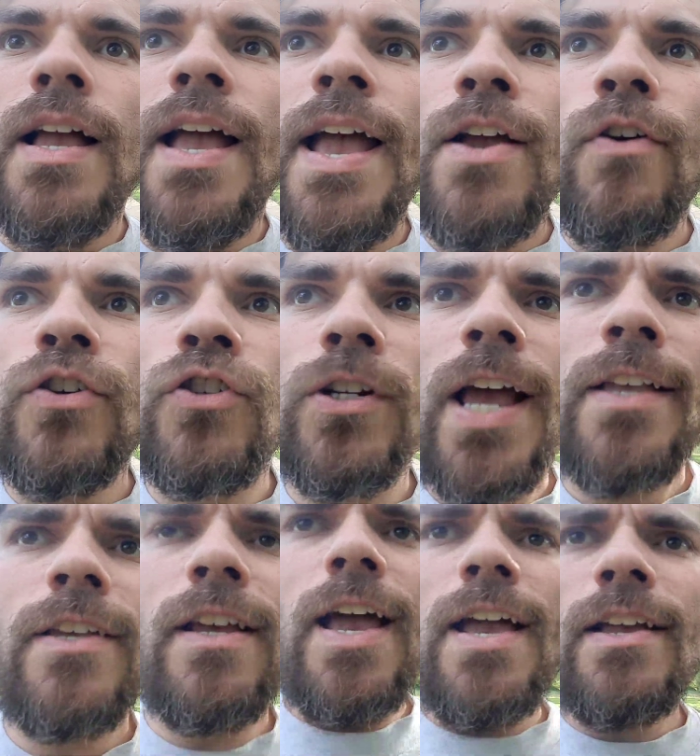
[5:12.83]
and Christian
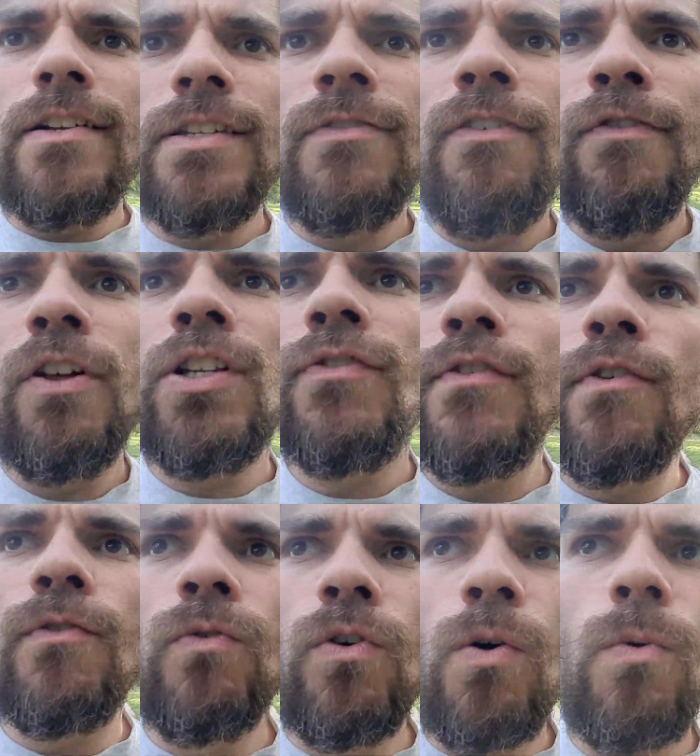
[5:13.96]
Ekins, for those of
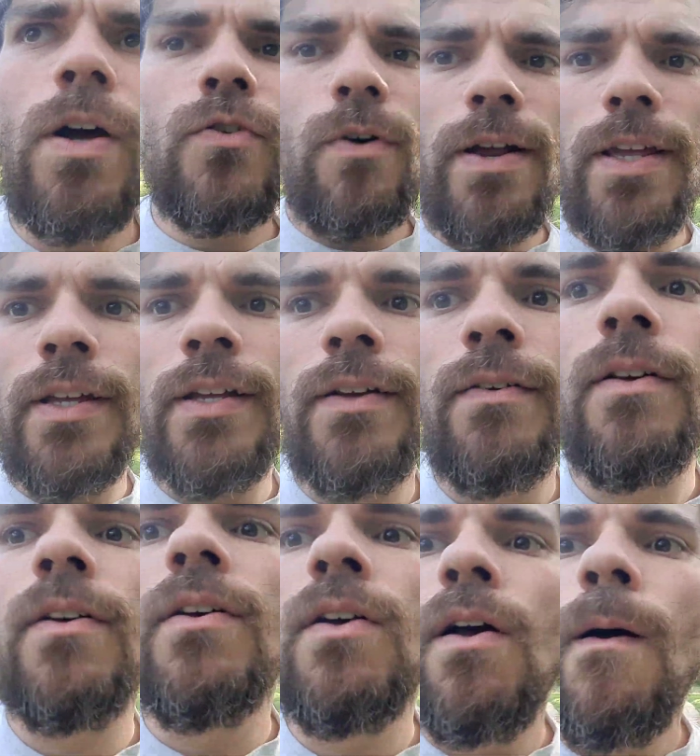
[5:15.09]
you who are wondering.
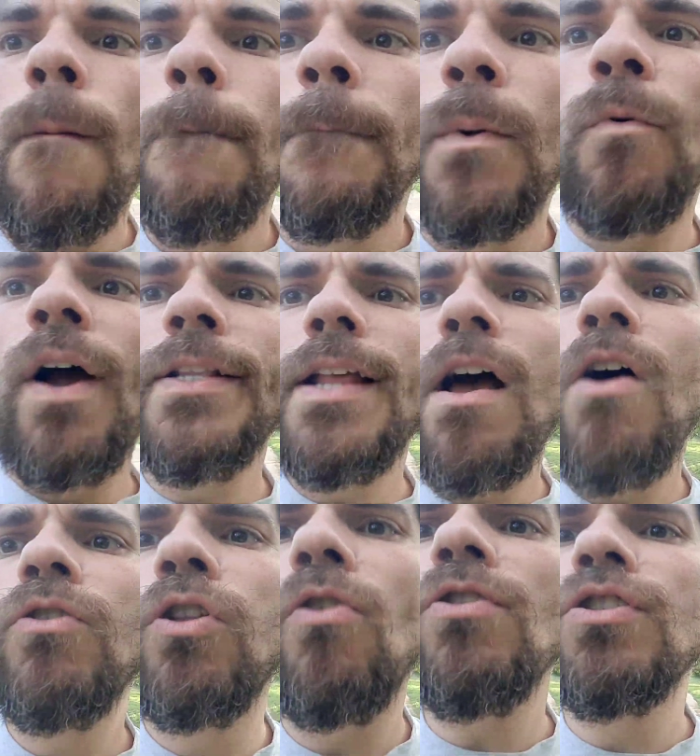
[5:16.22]
But right now,
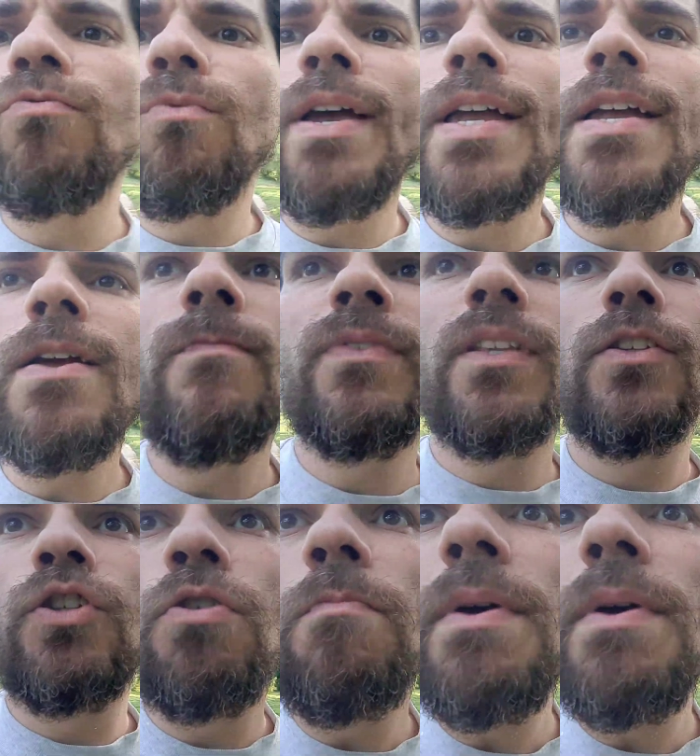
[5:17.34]
those three, to